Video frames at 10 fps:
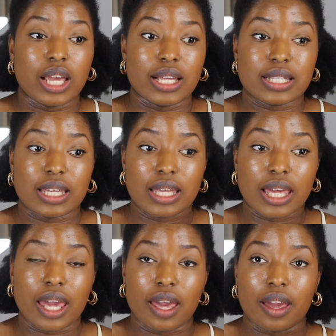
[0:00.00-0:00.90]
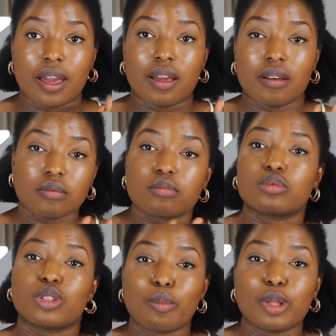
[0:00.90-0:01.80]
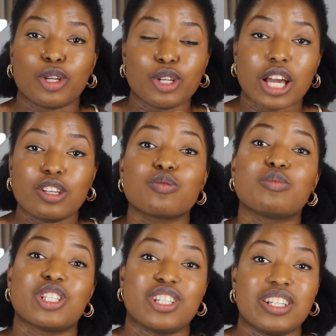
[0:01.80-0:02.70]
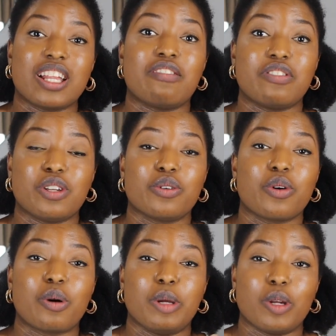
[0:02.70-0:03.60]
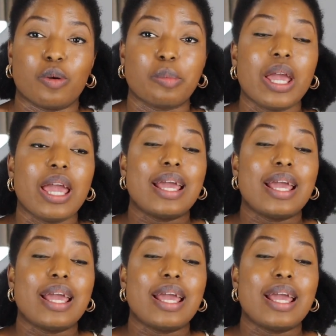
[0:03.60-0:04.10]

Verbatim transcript: a skincare something, you guys will be seeing that video coming up.